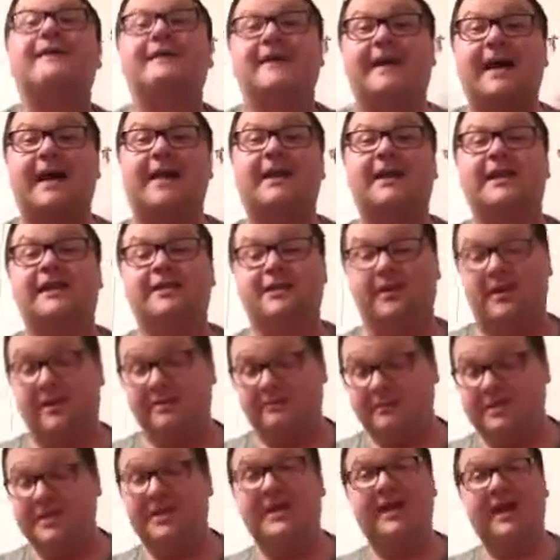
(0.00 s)
And it kind of
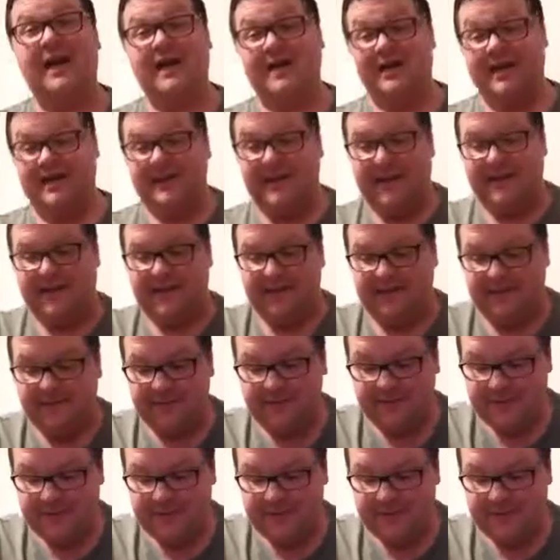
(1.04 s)
stuck, which it kind of did.